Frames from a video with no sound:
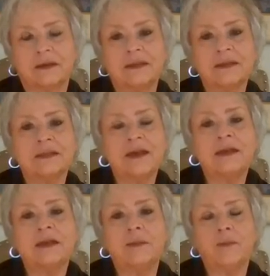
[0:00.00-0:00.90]

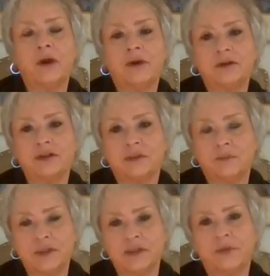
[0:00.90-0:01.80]
inside that partnership
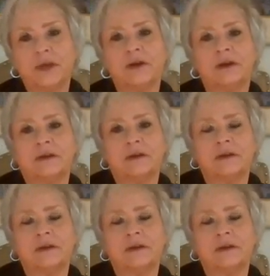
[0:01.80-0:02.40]
with spirit,